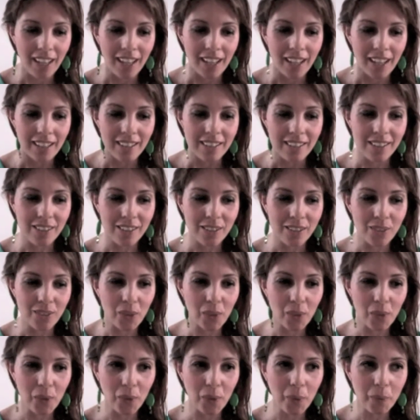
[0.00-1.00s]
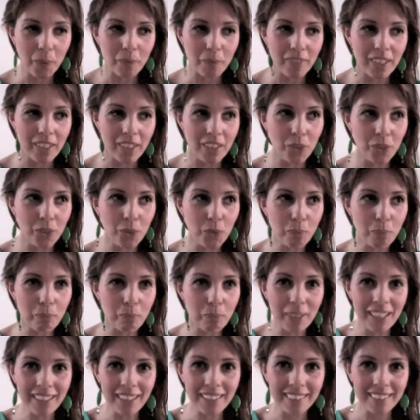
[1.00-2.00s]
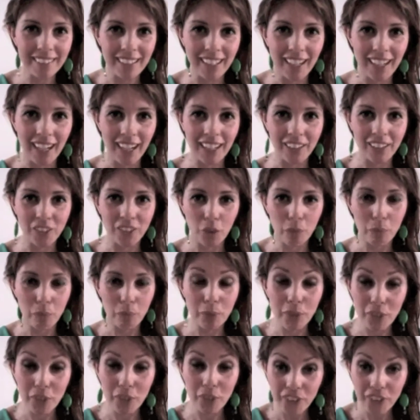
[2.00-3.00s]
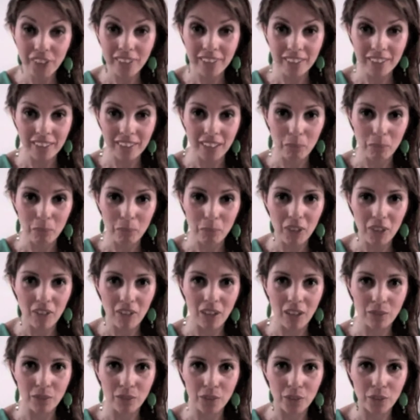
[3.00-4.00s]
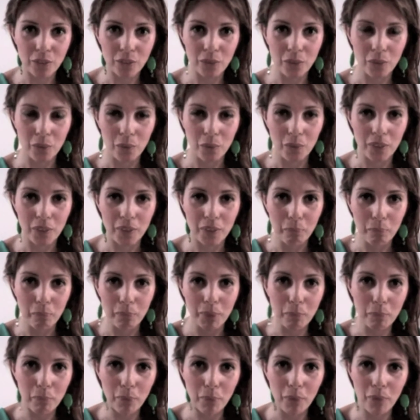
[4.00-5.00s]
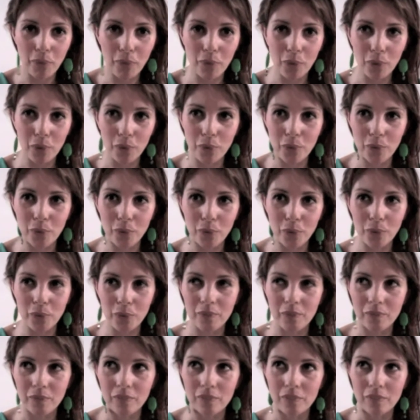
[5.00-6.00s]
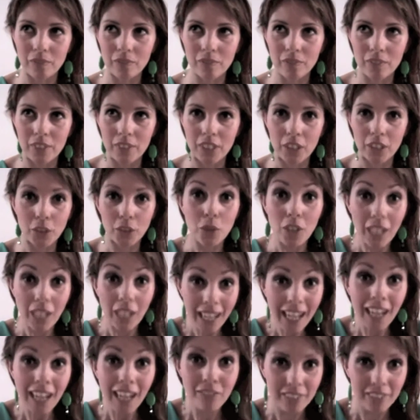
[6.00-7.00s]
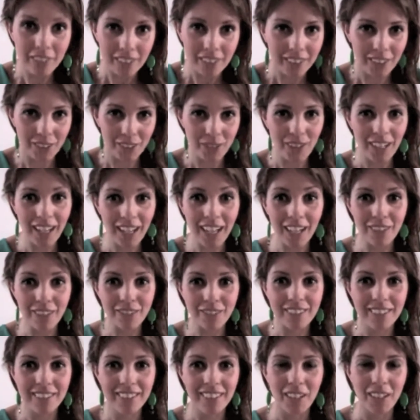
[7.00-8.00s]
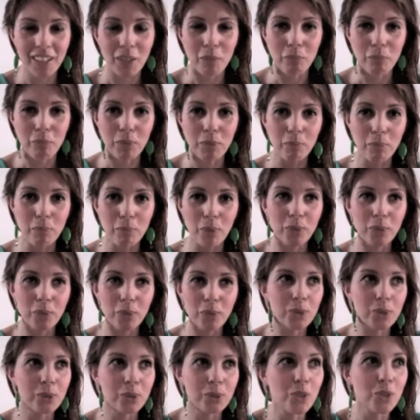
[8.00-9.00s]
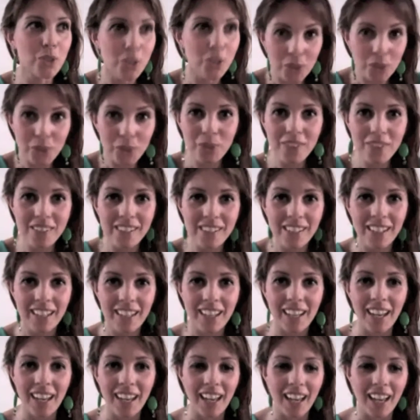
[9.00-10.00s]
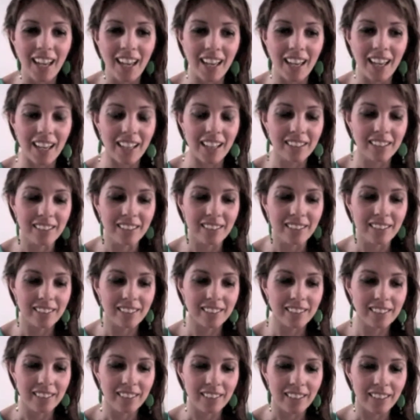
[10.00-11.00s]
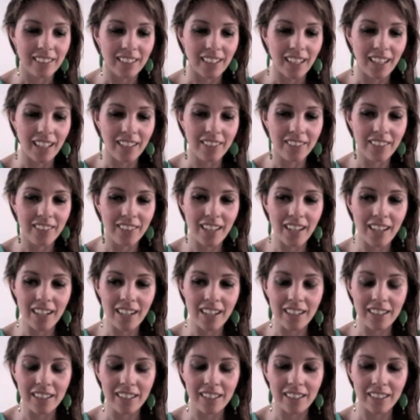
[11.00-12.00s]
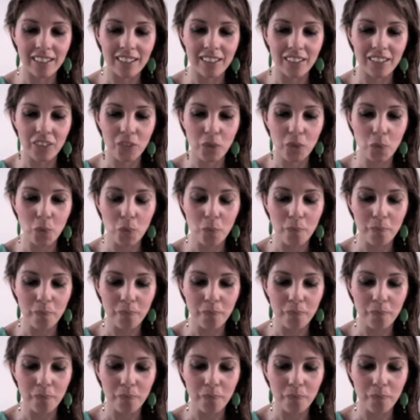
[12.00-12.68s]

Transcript: So you built a kind of birthing team around you with people who you loved, people who you chose, and there you've